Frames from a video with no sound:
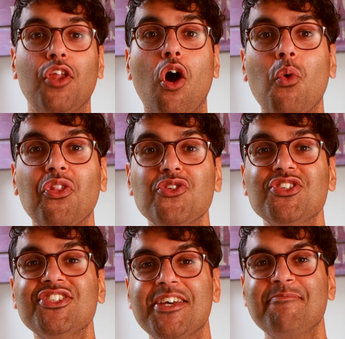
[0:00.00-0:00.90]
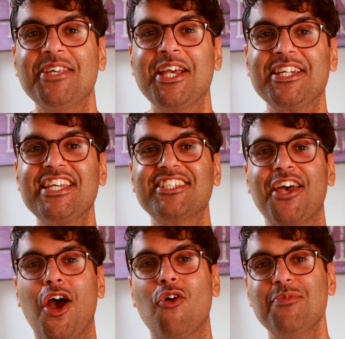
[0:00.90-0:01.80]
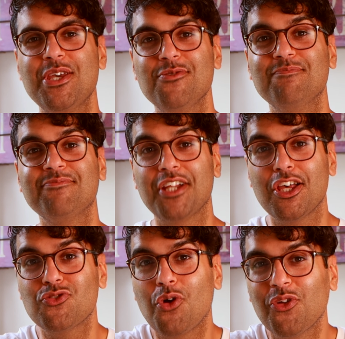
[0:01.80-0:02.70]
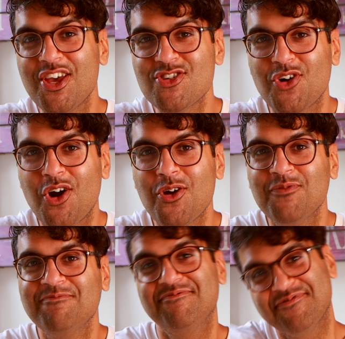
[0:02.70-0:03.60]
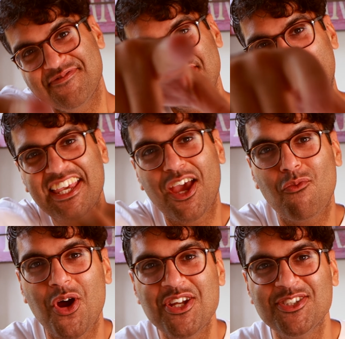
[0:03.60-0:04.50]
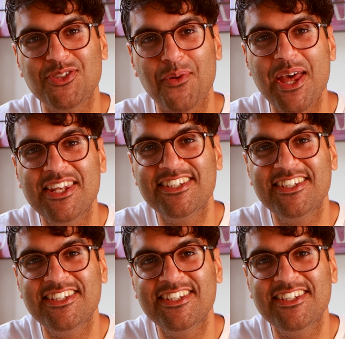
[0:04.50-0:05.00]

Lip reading: I want those same techniques to help you. So let's roll the intro and get right into it.